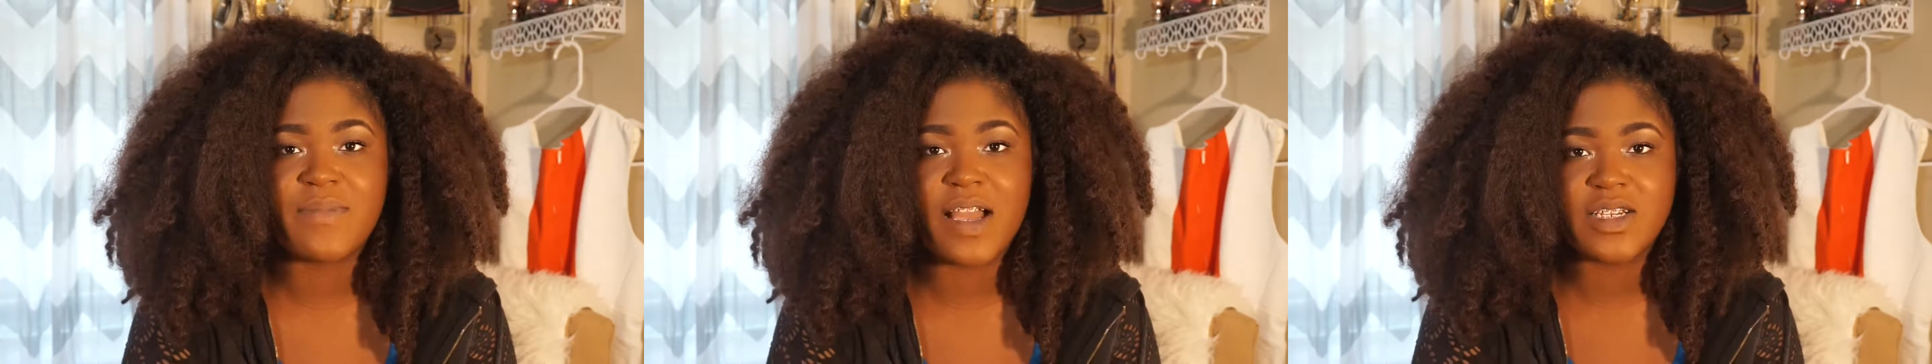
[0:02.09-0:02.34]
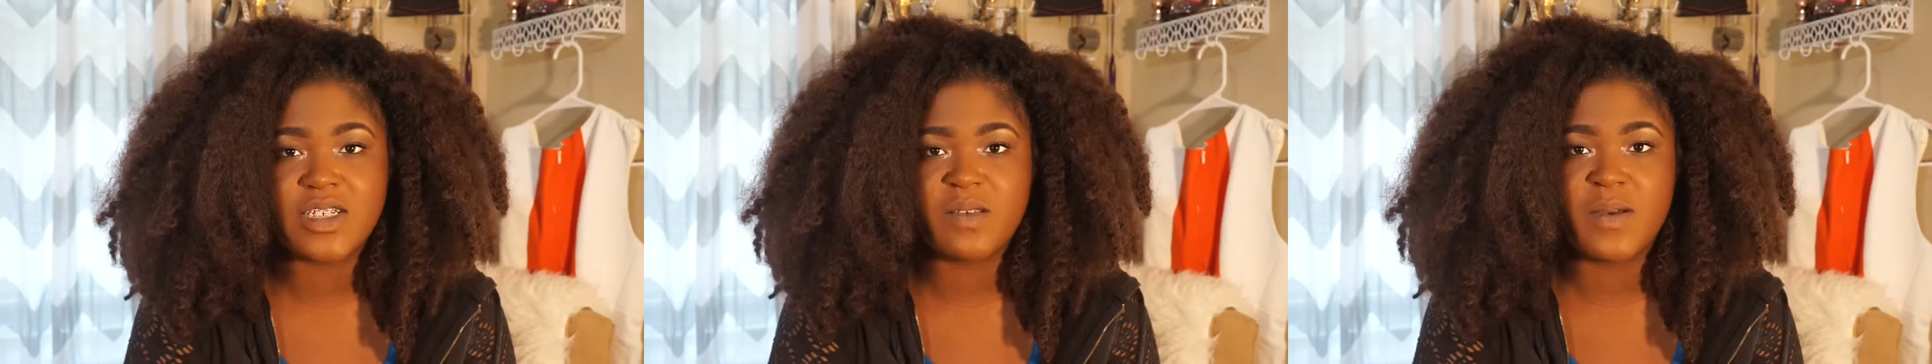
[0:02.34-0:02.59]
I'm
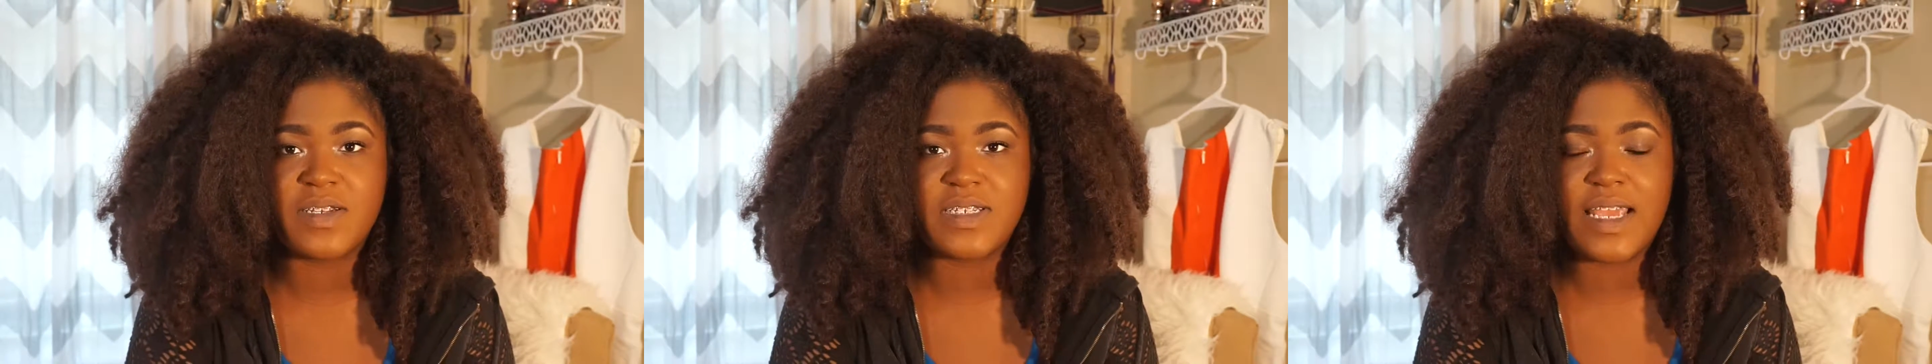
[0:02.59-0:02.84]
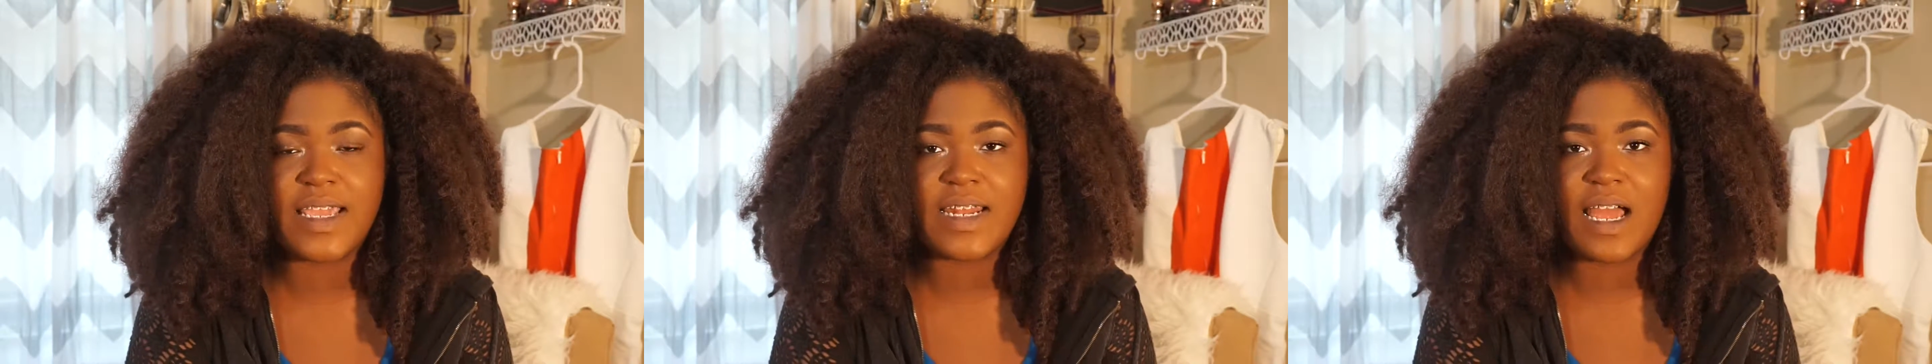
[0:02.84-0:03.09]
actually about
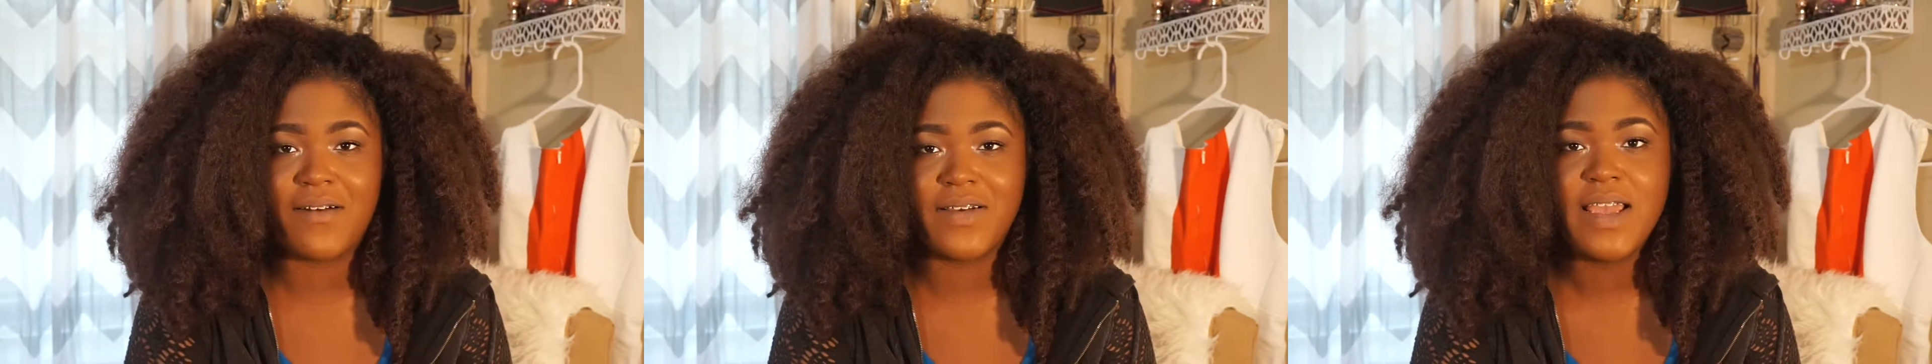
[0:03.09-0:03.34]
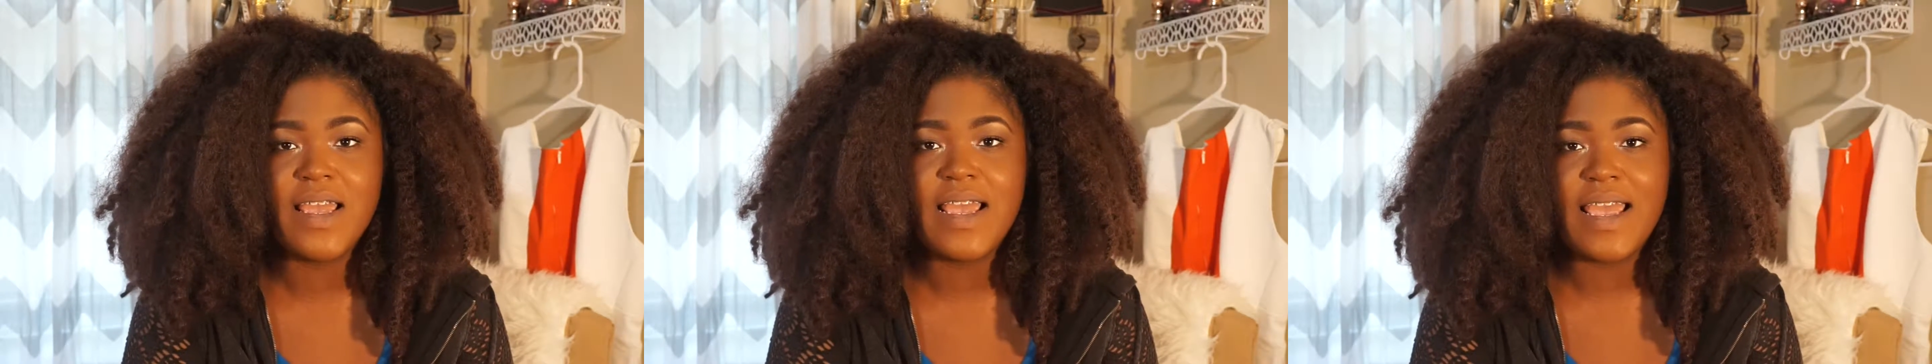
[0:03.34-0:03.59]
to take it
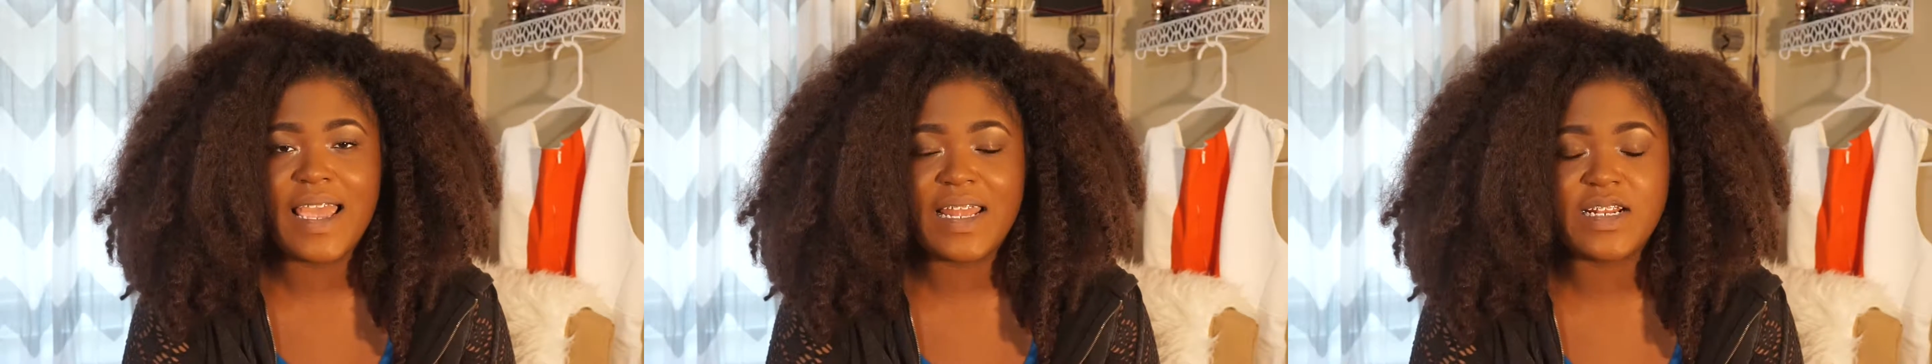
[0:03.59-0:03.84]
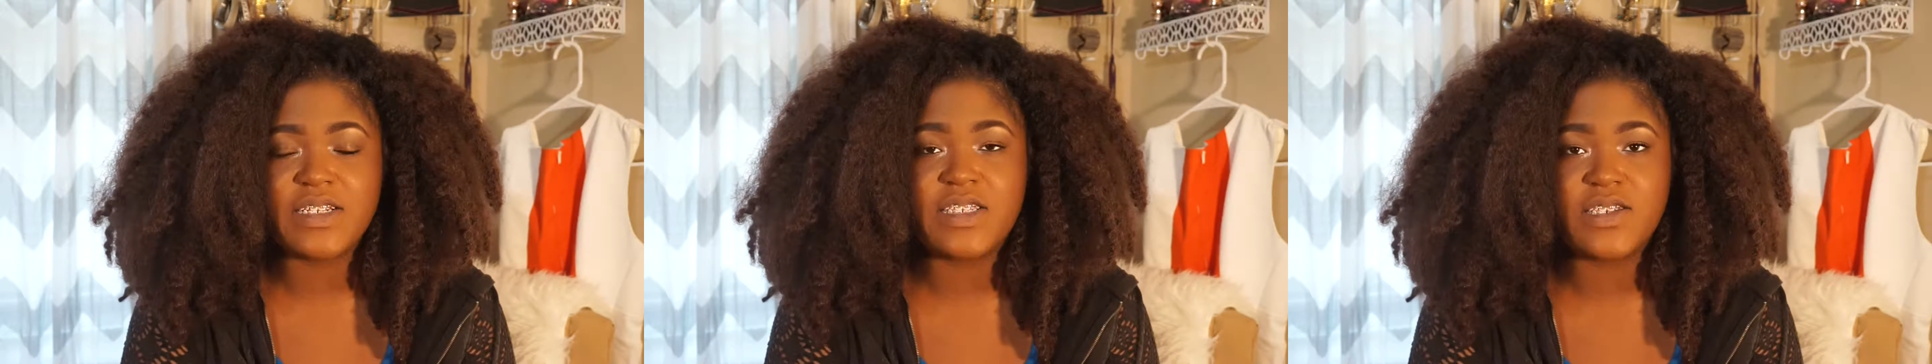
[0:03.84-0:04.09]
out
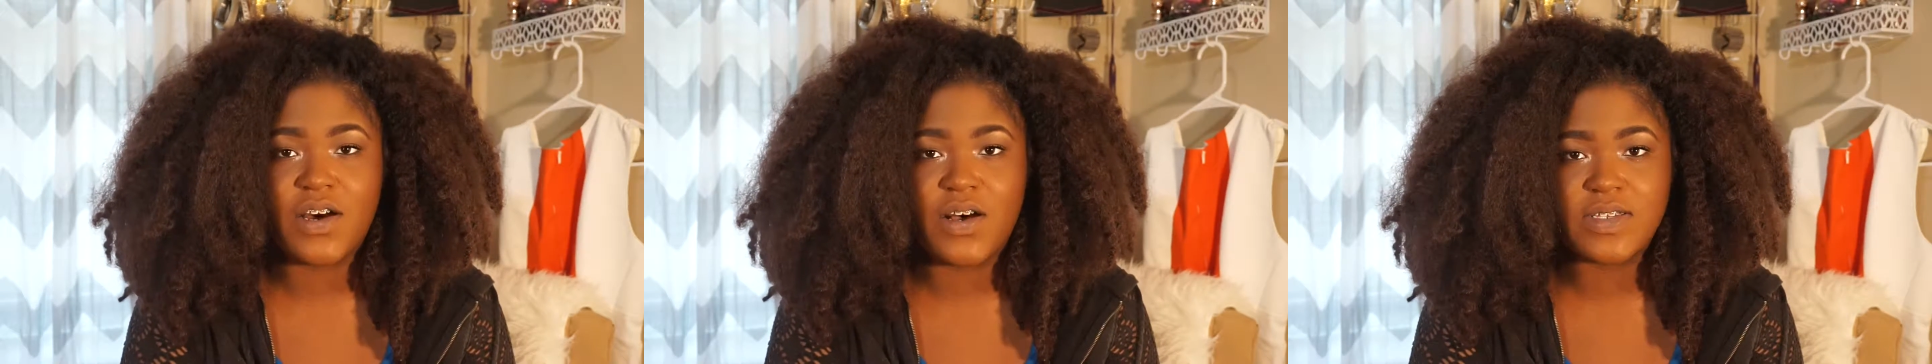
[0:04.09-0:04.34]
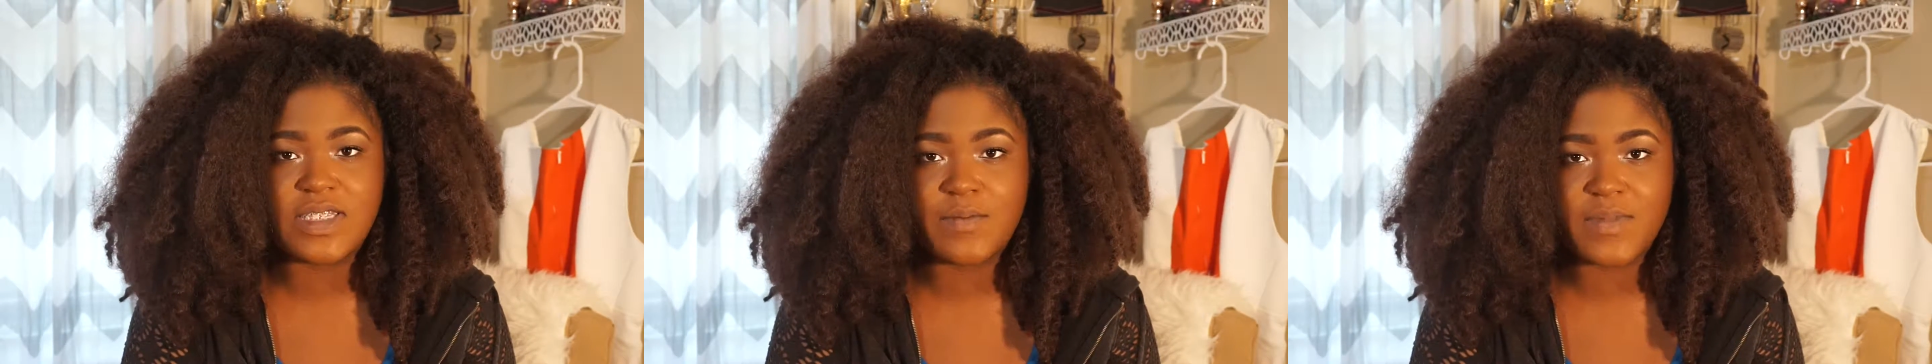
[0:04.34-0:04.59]
and
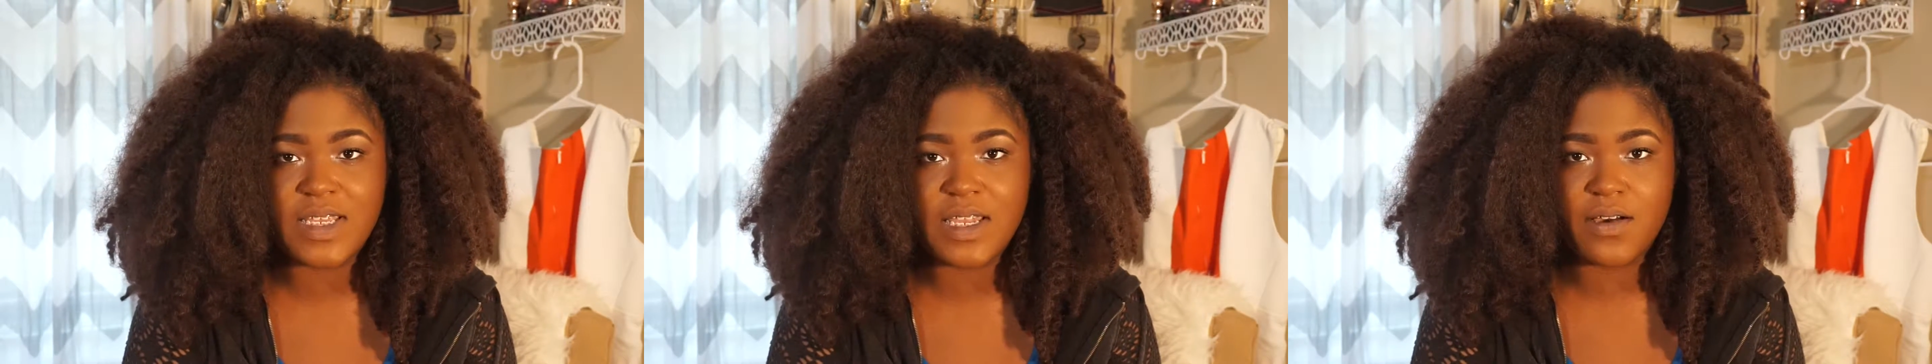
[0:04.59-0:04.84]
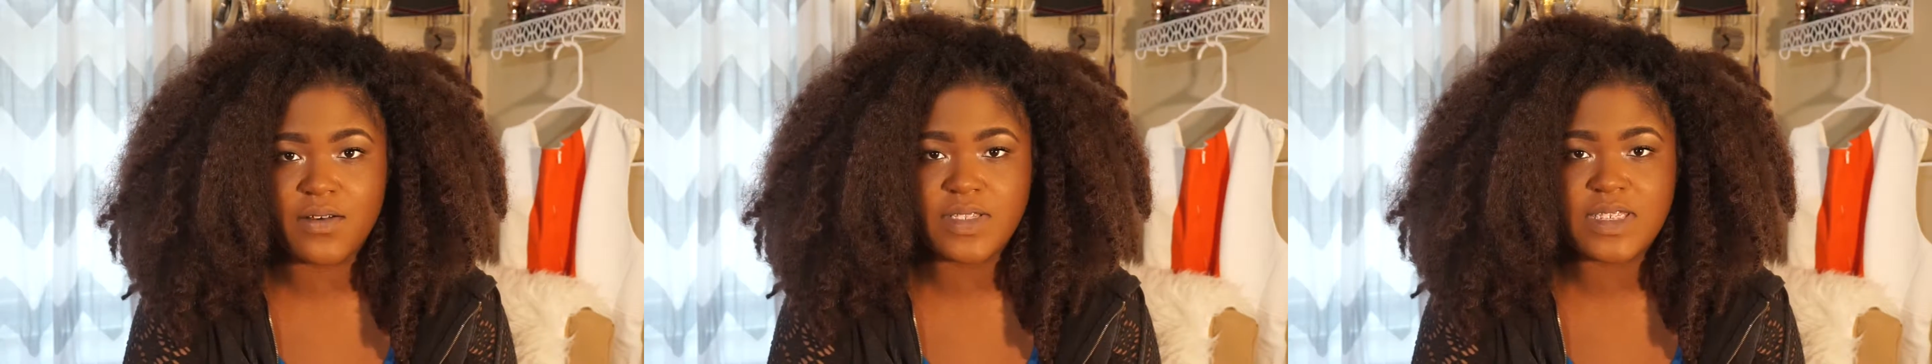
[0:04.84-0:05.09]
install something
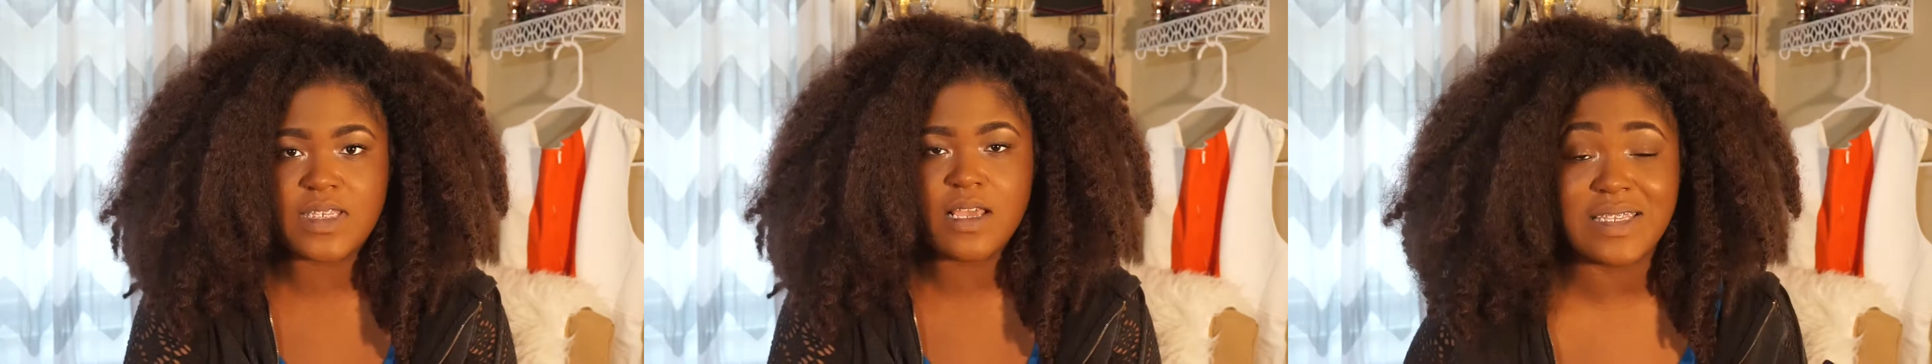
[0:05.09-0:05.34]
else.